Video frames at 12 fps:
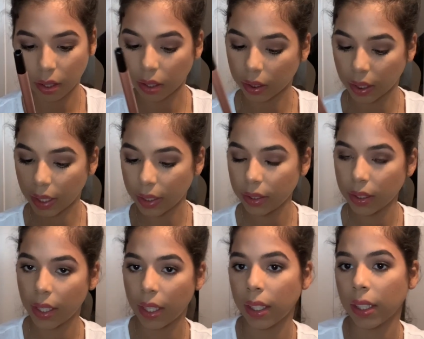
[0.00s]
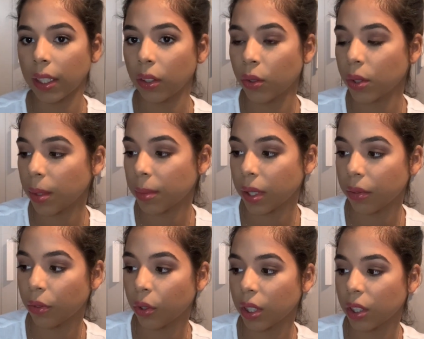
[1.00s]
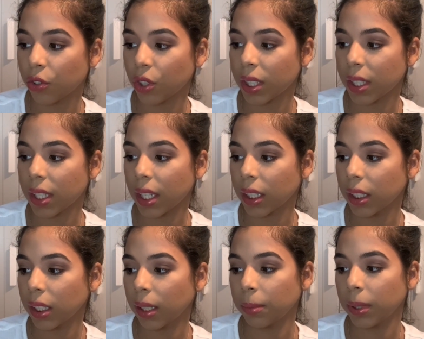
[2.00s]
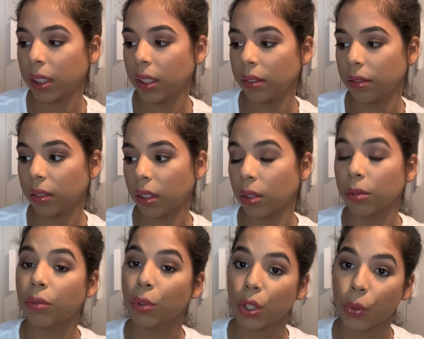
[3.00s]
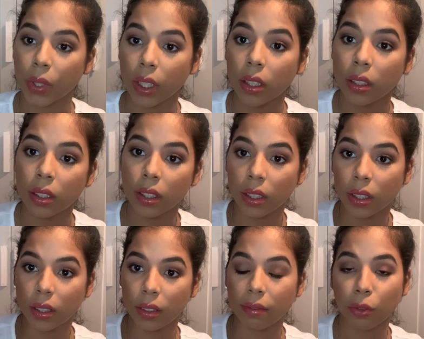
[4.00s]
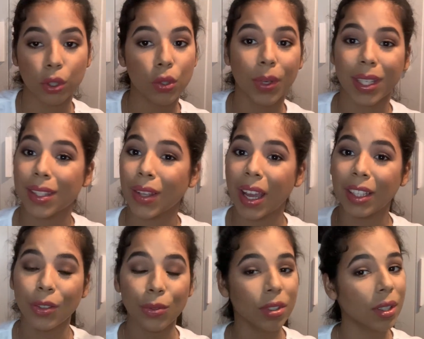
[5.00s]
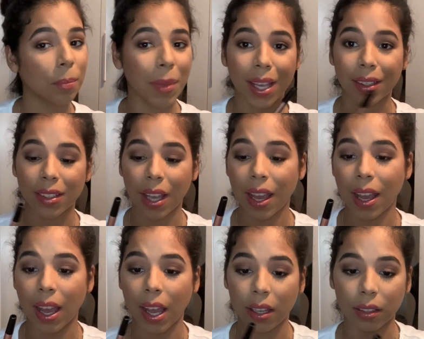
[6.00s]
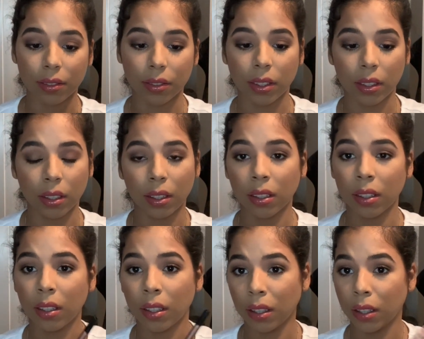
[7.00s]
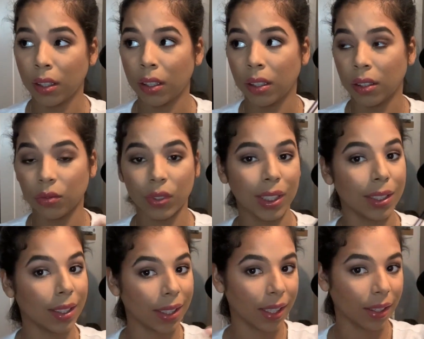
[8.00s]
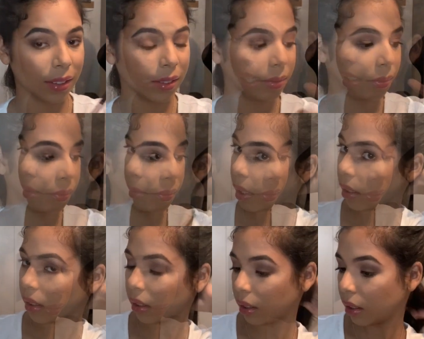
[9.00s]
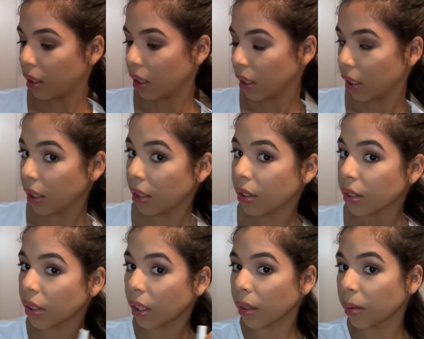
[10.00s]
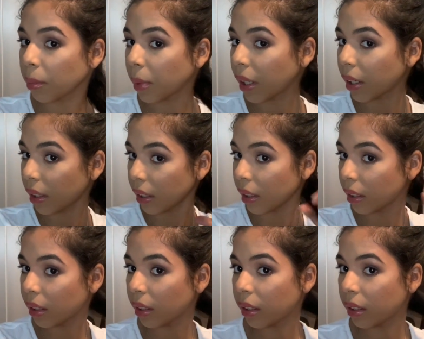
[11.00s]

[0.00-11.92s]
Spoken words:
online, and it goes up to 410, I believe. Oh, 420. So I go to the max. I have really thick hair. I'm gonna start by